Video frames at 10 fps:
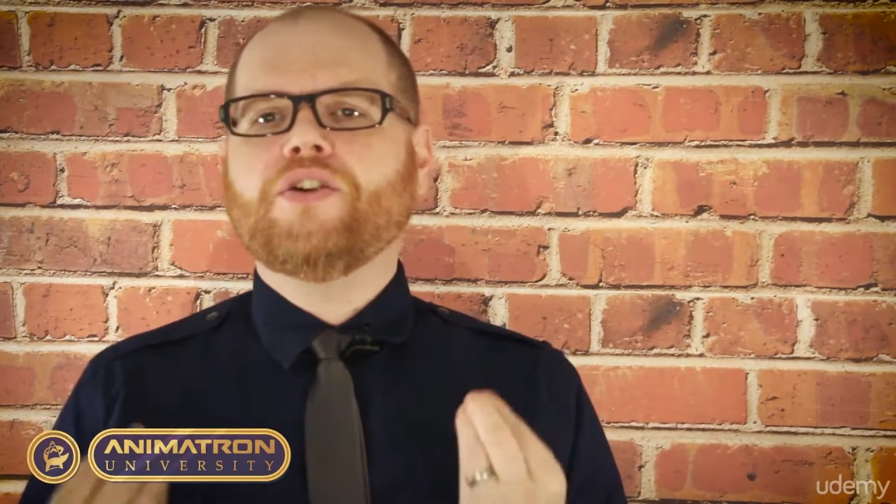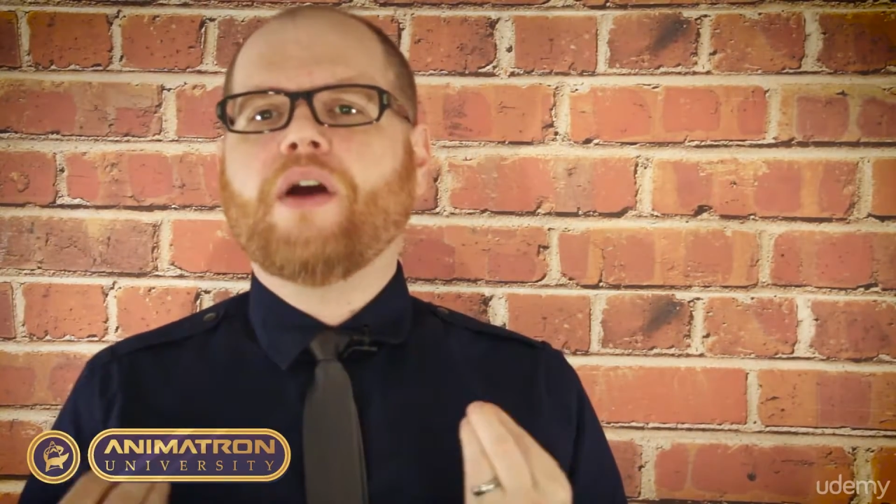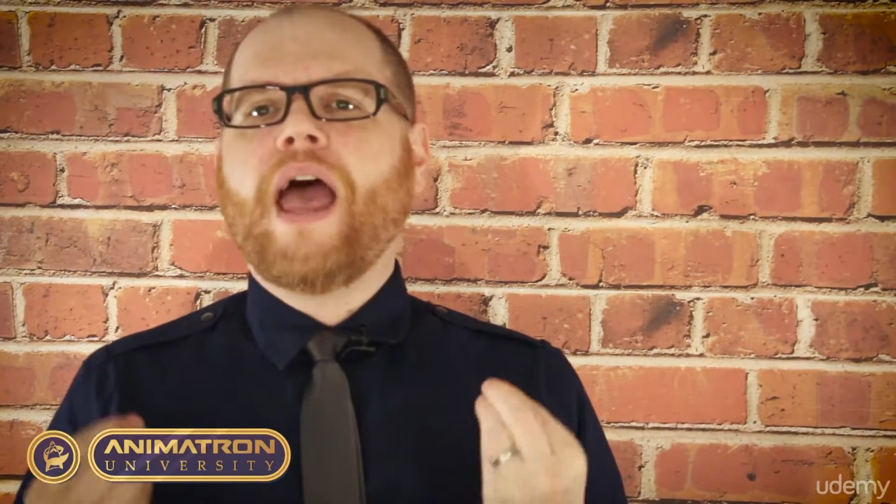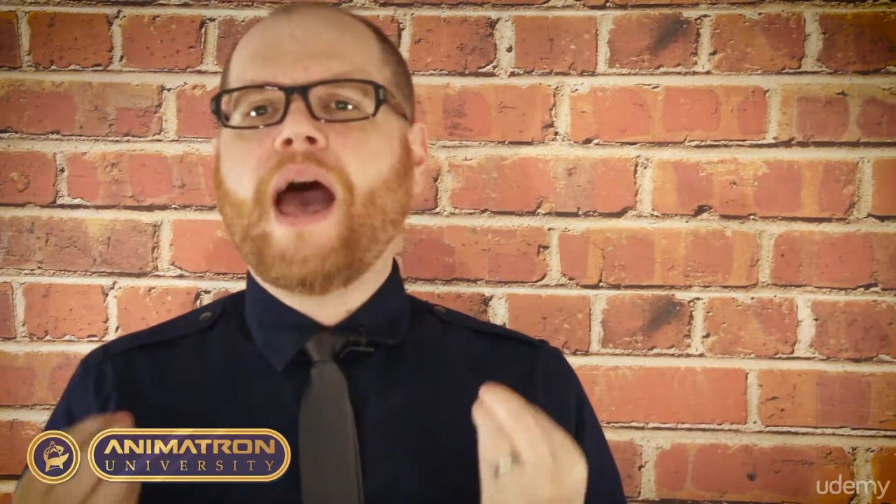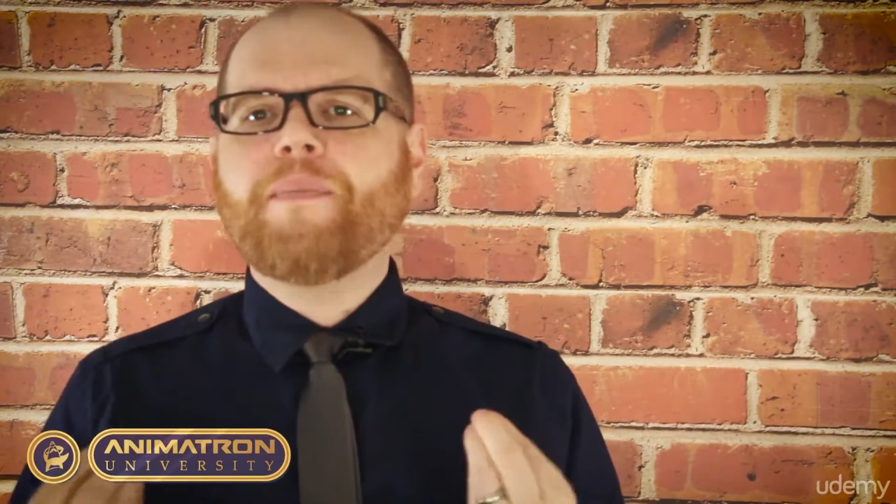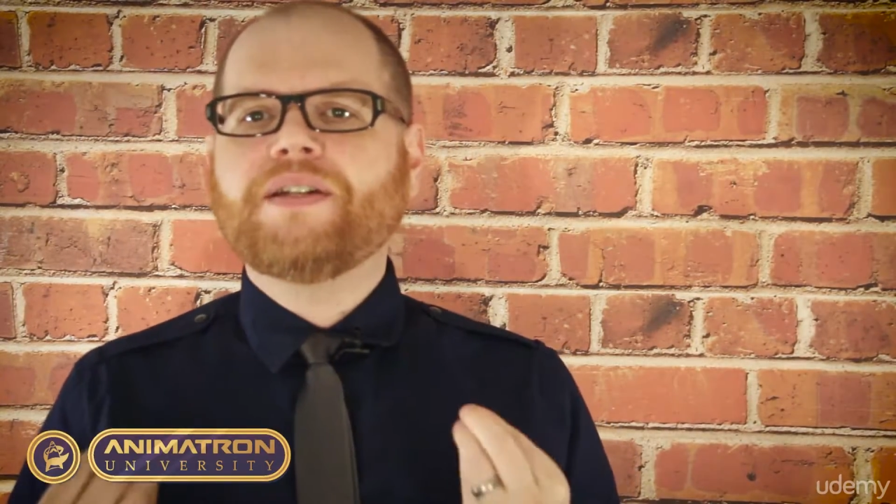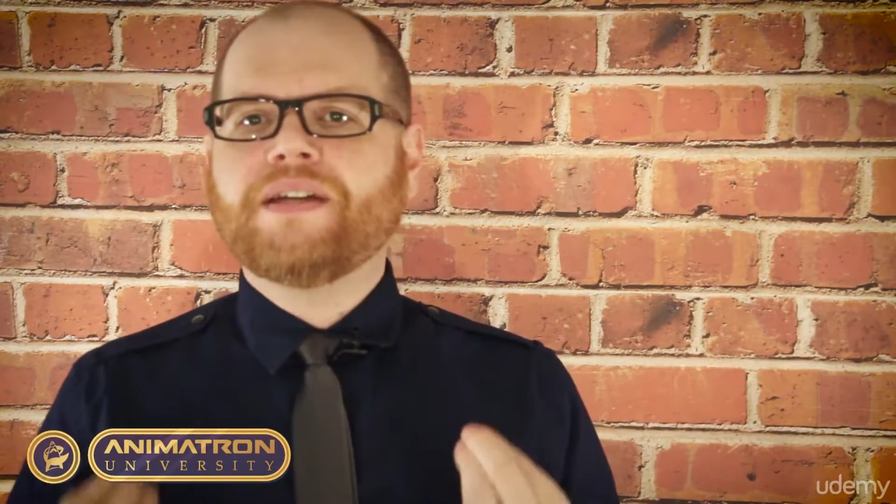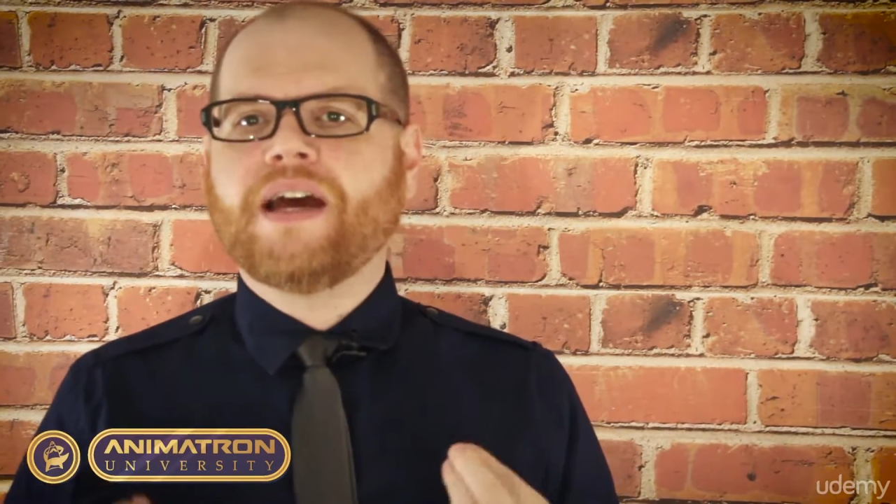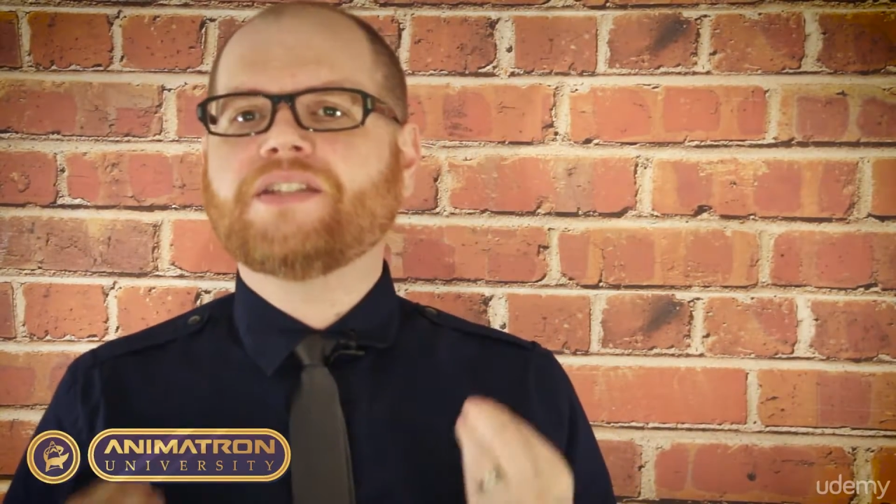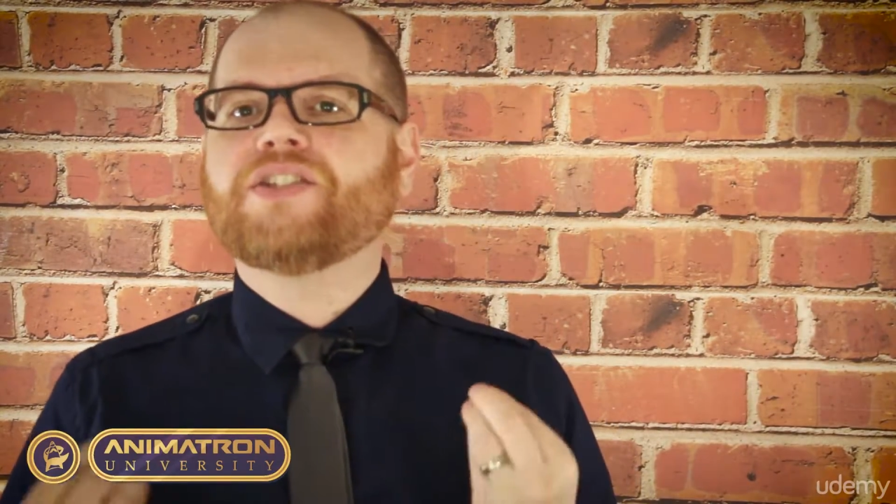get your
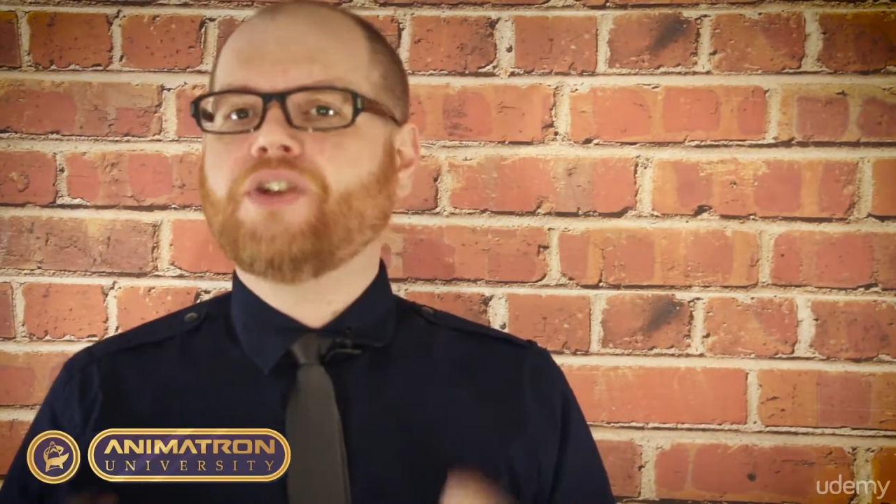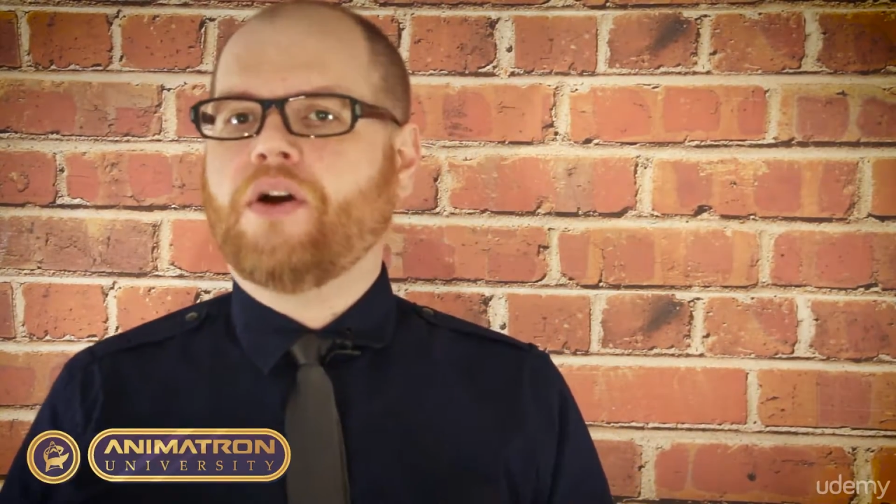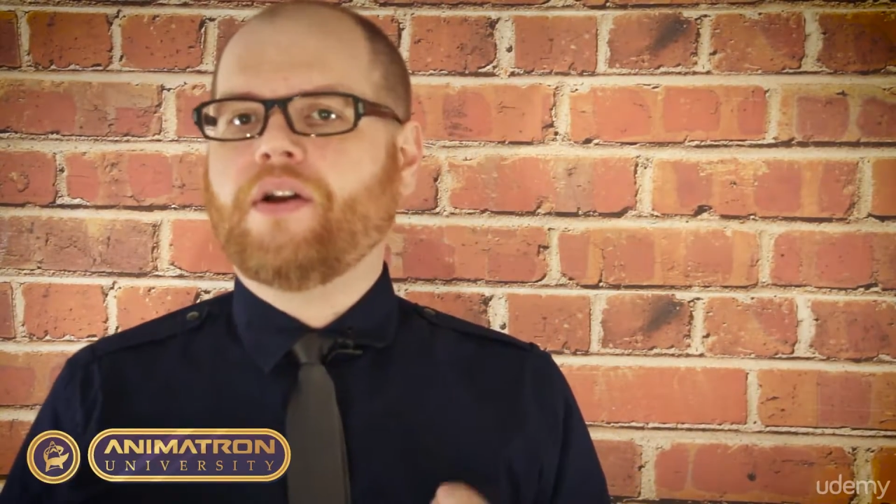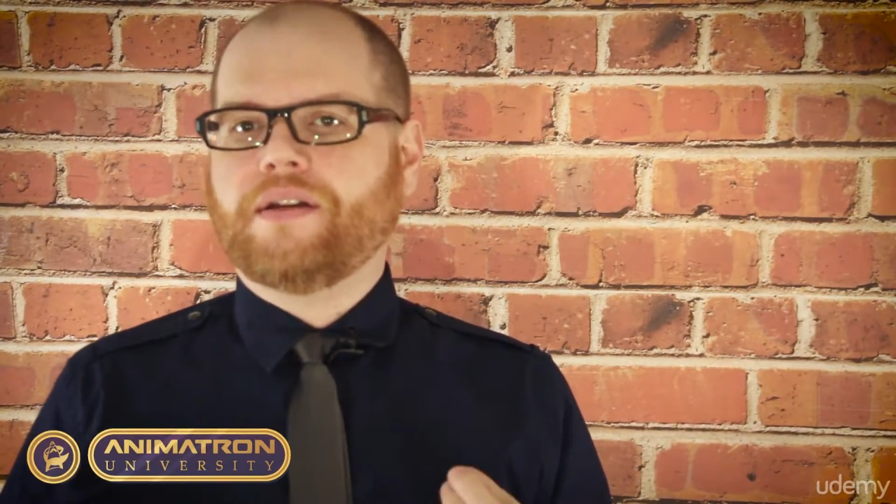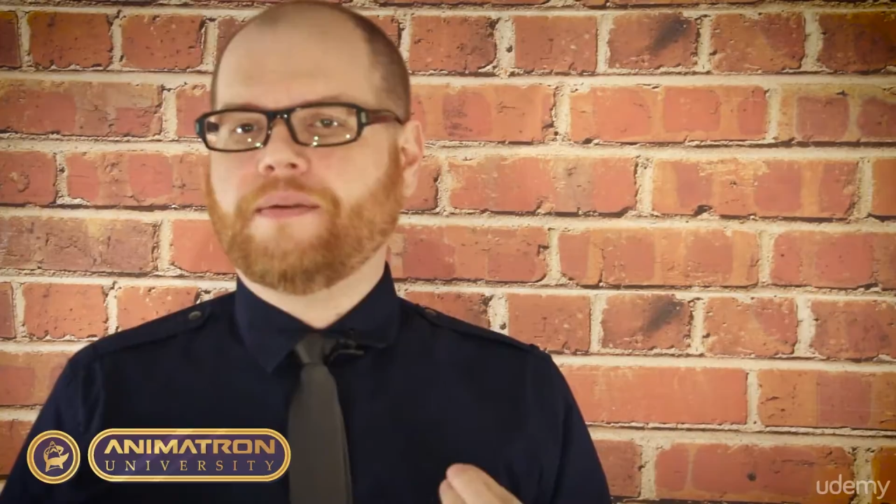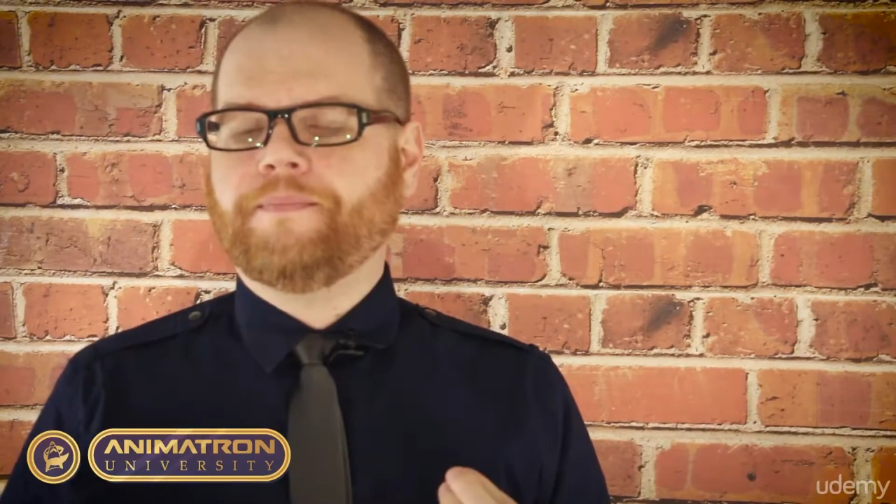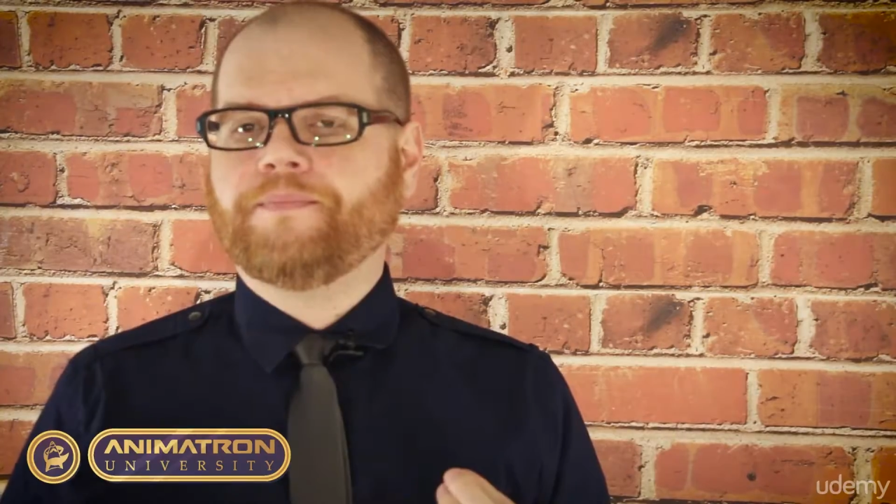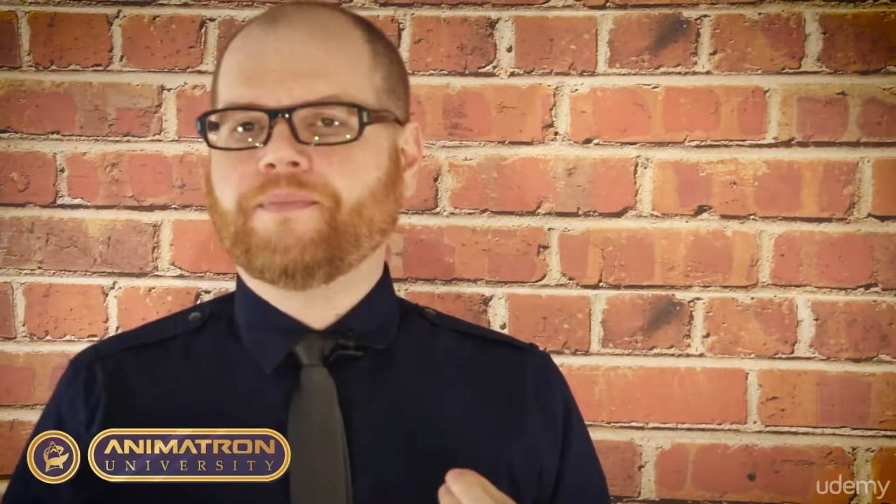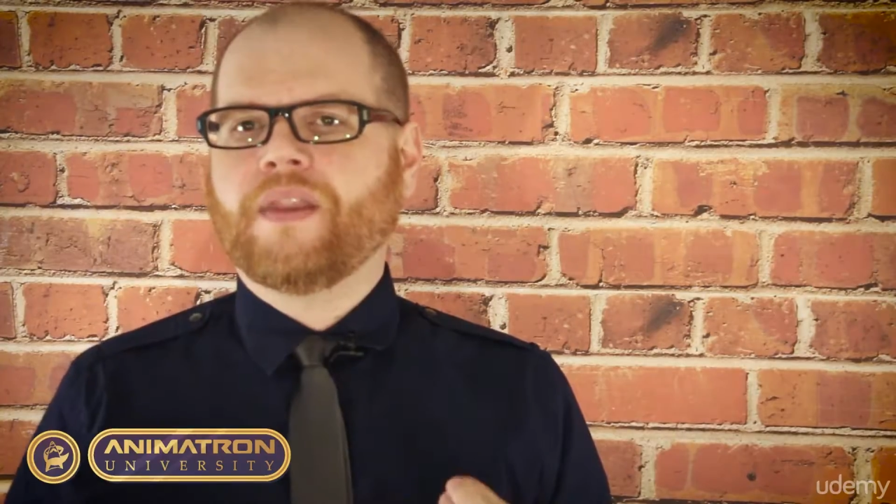appetite started.